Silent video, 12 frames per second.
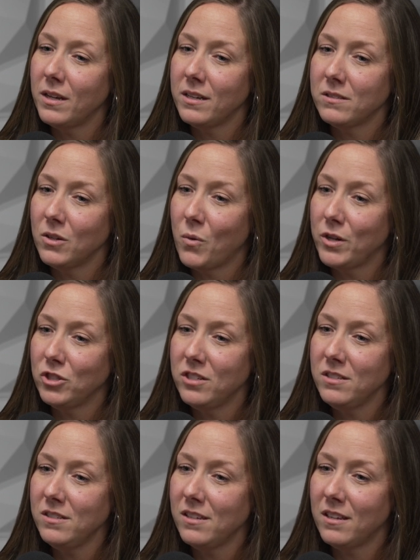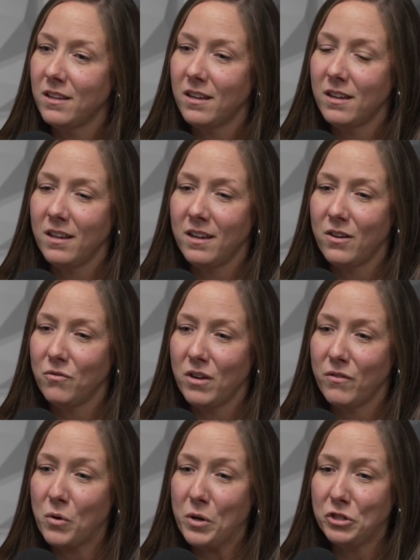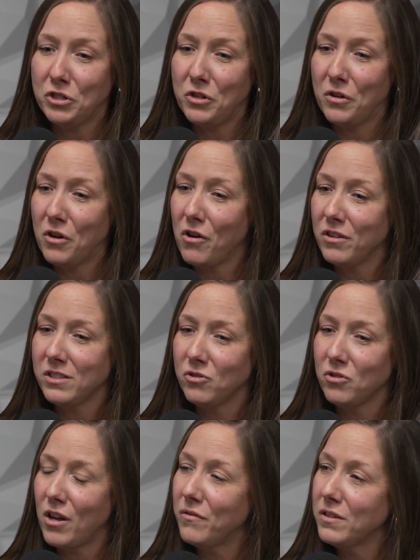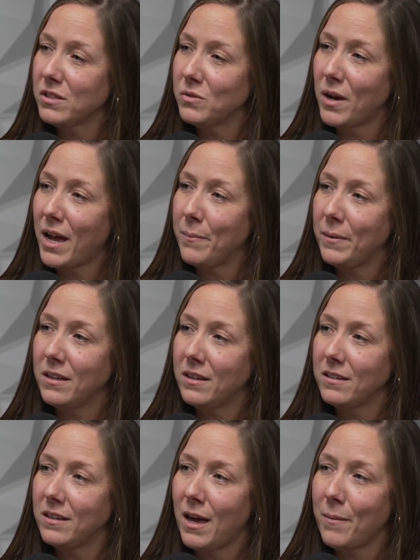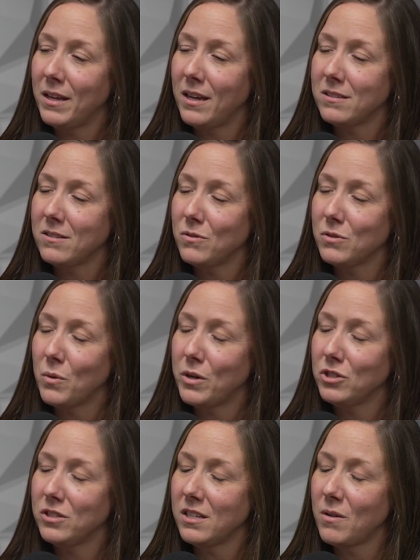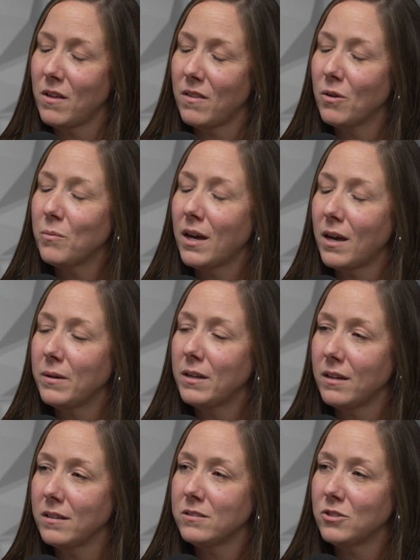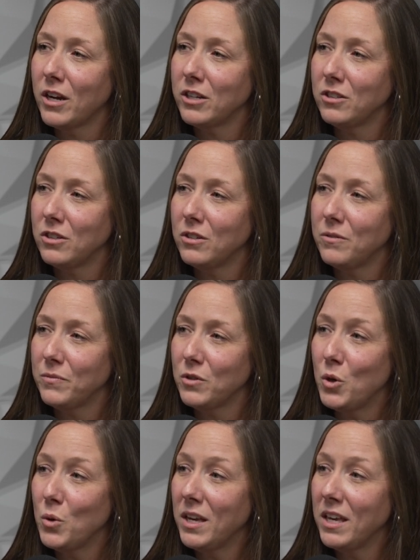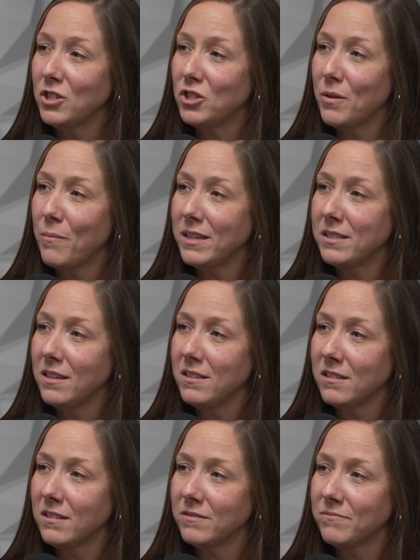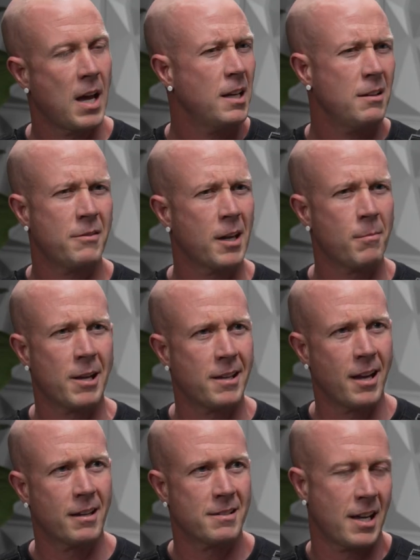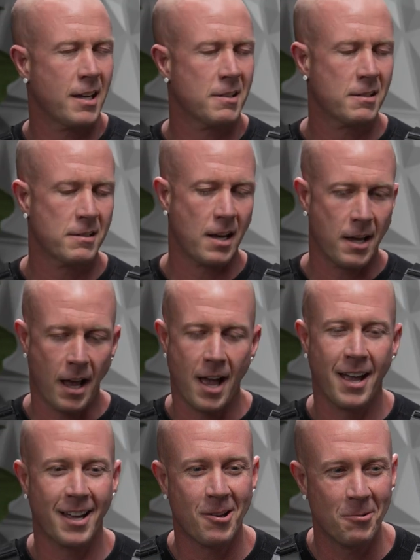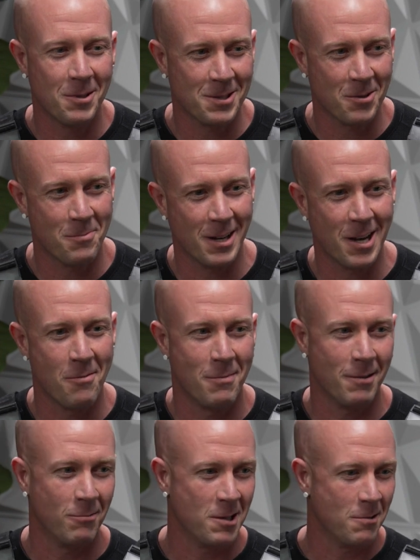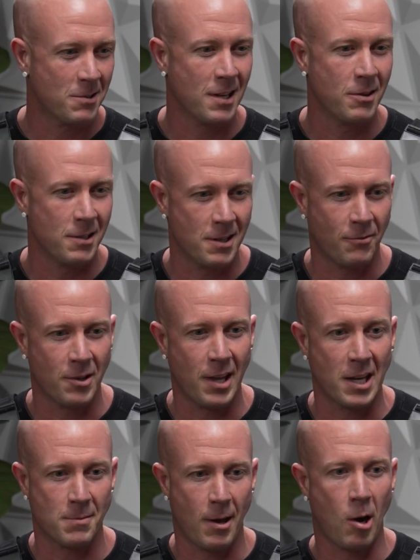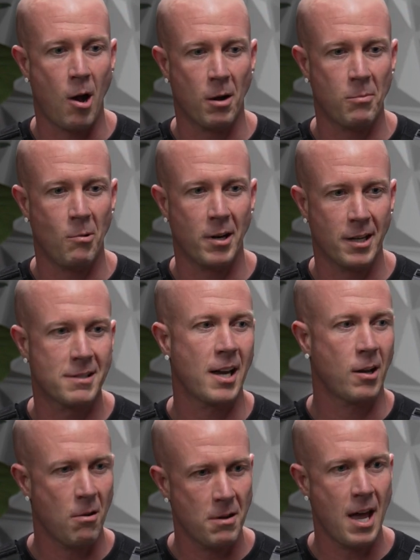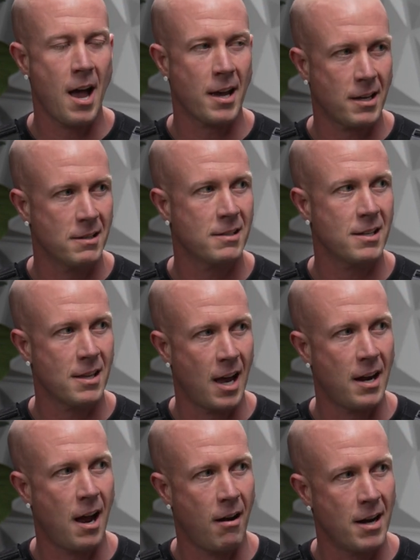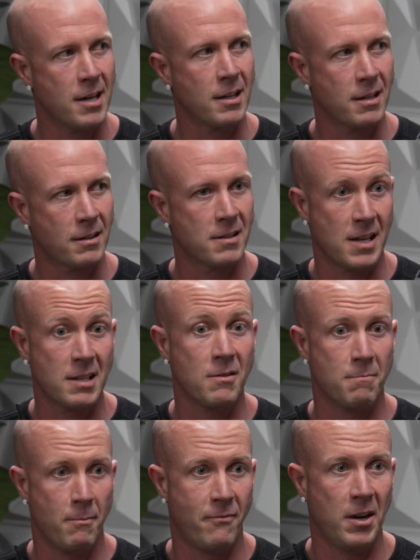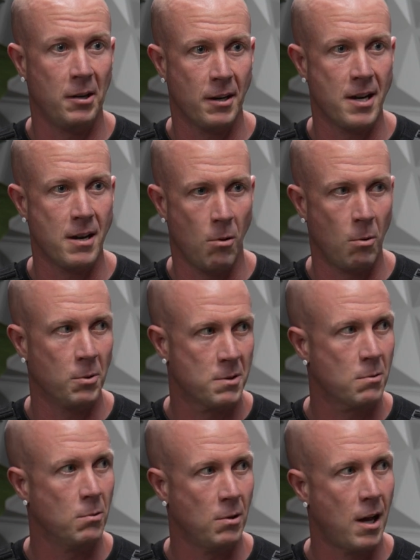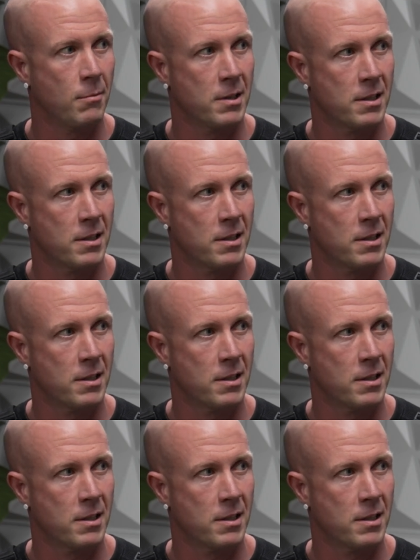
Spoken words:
to answer questions. And if you have a question, you can call central office, and we're happy to answer those questions. Anybody there would be happy to direct you to who can get you the best answer. I didn't think about that because I go to so many of them. But when you said the different things about Hawk Point, it's like, oh yeah, I can see that now. I didn't, because that's a very old school.